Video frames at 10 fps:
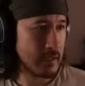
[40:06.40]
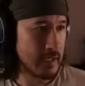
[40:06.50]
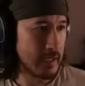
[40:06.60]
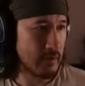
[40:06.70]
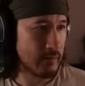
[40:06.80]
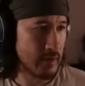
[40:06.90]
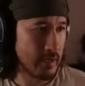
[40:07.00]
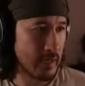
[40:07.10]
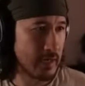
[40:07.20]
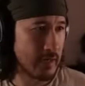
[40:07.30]
Yeah, we
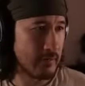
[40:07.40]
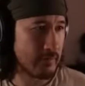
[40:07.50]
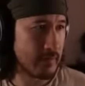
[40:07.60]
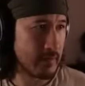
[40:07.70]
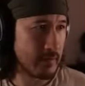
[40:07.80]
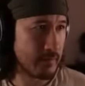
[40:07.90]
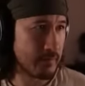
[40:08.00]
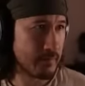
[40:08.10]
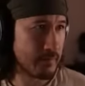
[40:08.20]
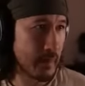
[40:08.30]
probably oh, got quiet, enough. Quiet,
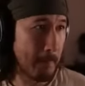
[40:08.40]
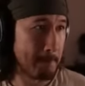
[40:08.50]
quiet, quiet.